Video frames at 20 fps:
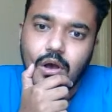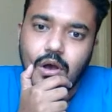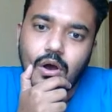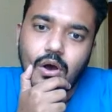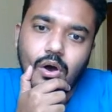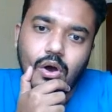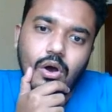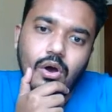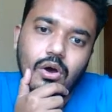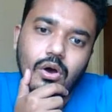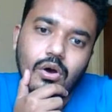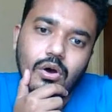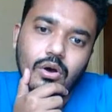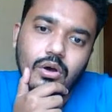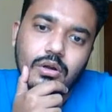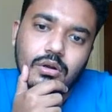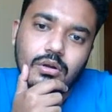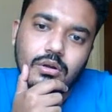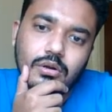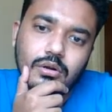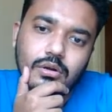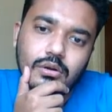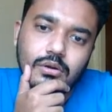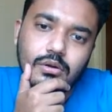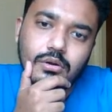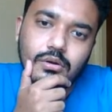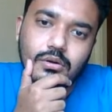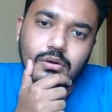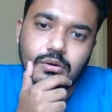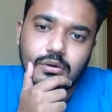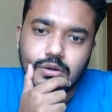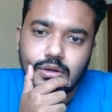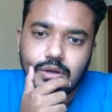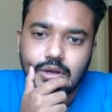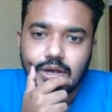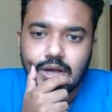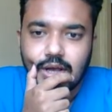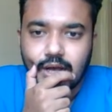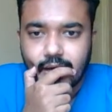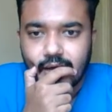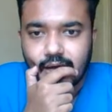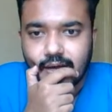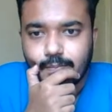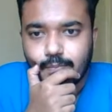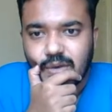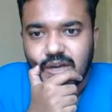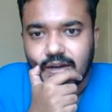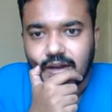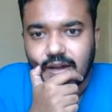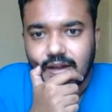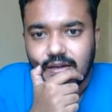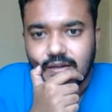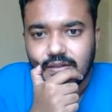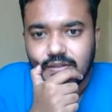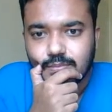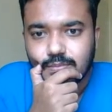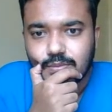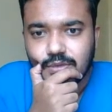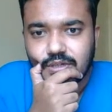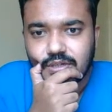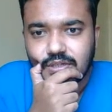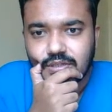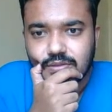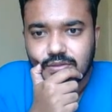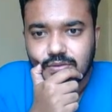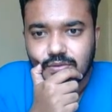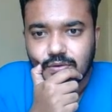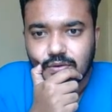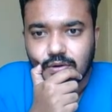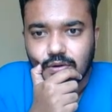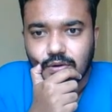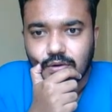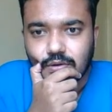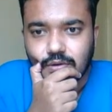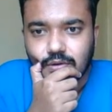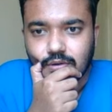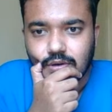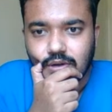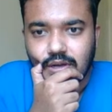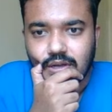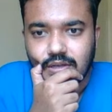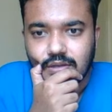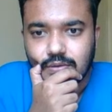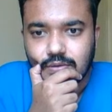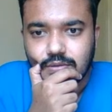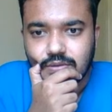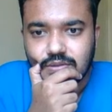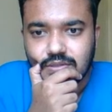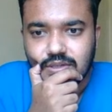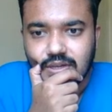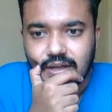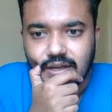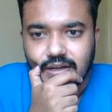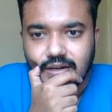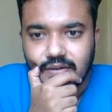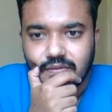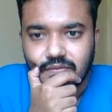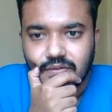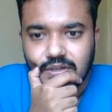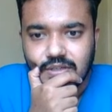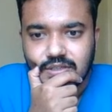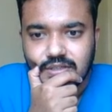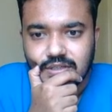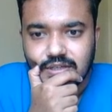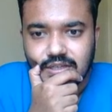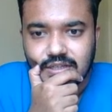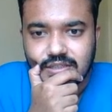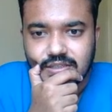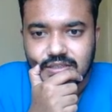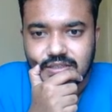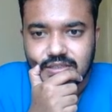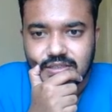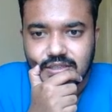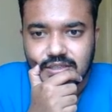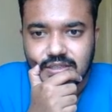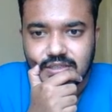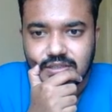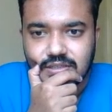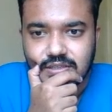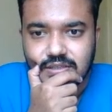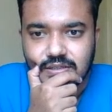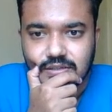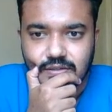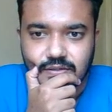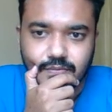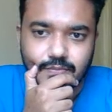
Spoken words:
or my knight is pretty strong. I could sacrifice an exchange here.